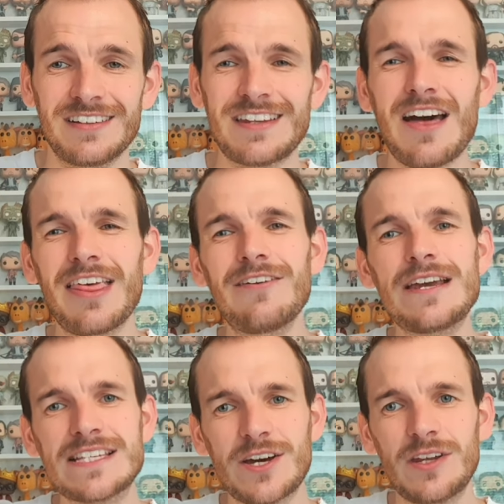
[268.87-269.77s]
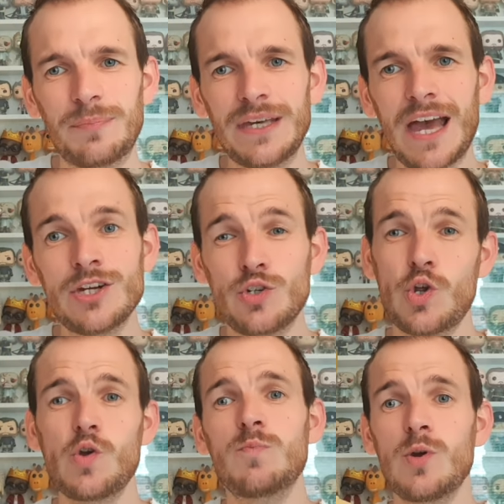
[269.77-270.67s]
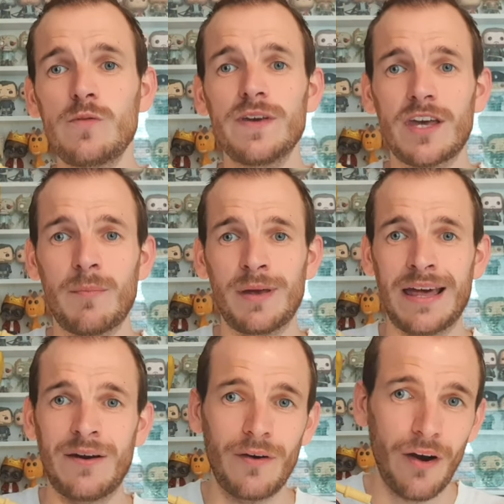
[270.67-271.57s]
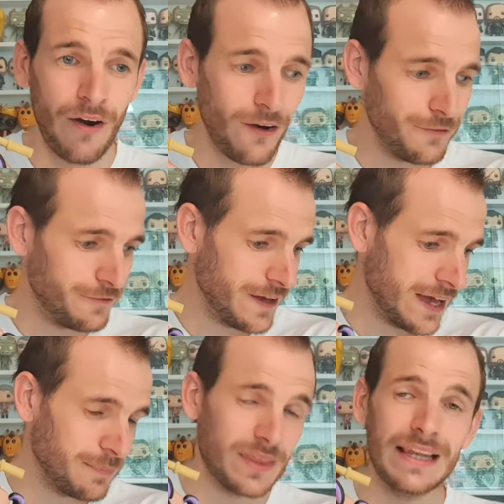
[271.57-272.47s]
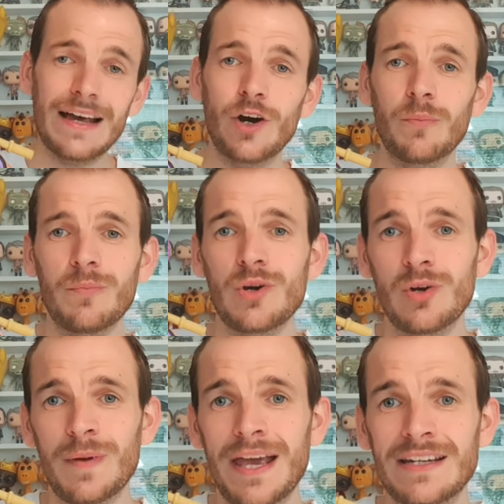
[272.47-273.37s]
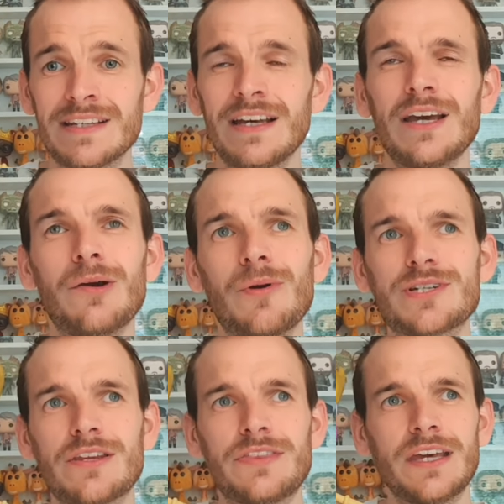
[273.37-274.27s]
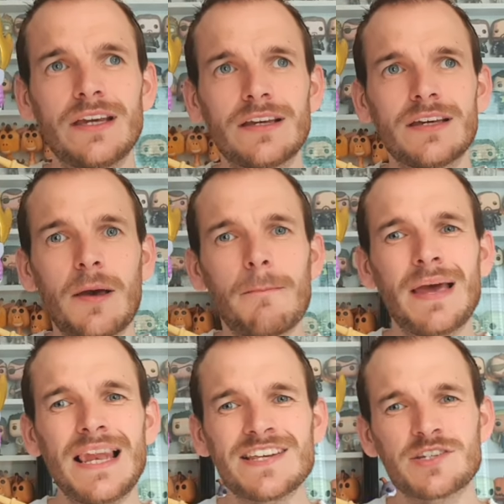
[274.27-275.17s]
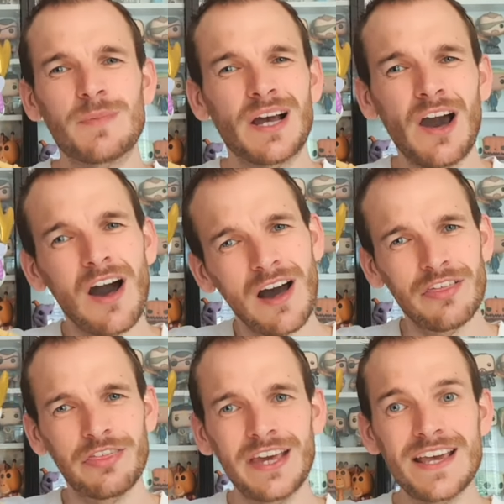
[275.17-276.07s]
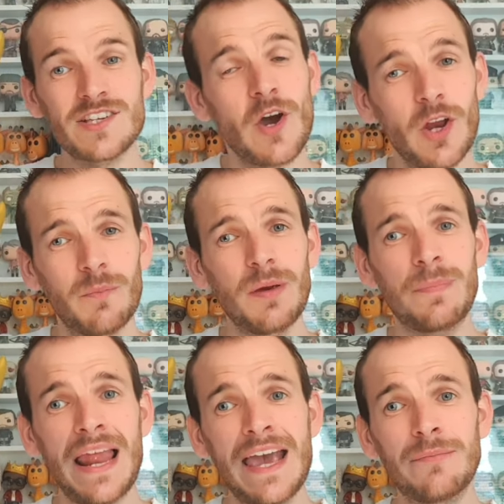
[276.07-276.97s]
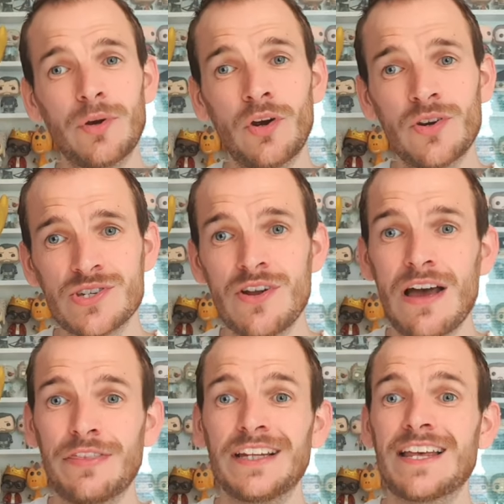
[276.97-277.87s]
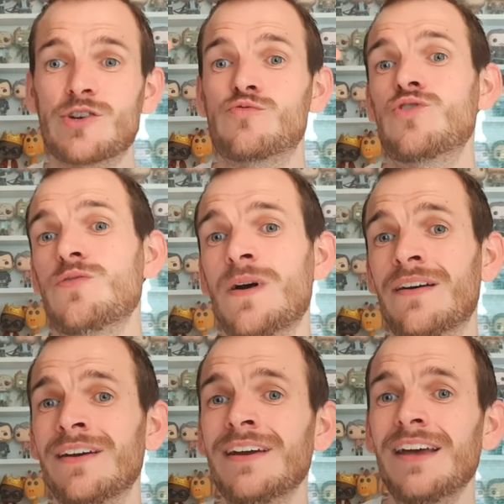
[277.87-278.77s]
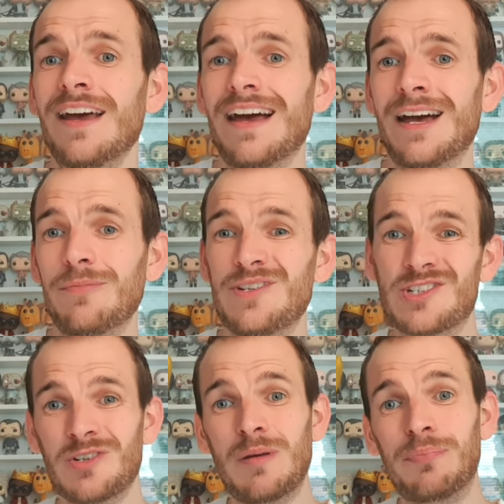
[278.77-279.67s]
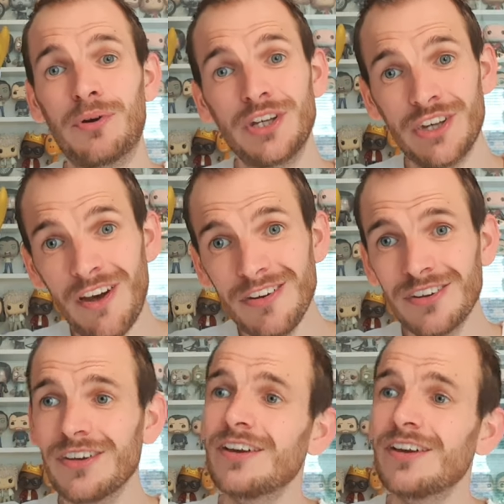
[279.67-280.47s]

Now, there is going to be a new movie coming out of um, The Little Mermaid, which I think Melissa McCarthy is going to be playing Ursula. I think there's a rumor, um, which is going to be pretty good.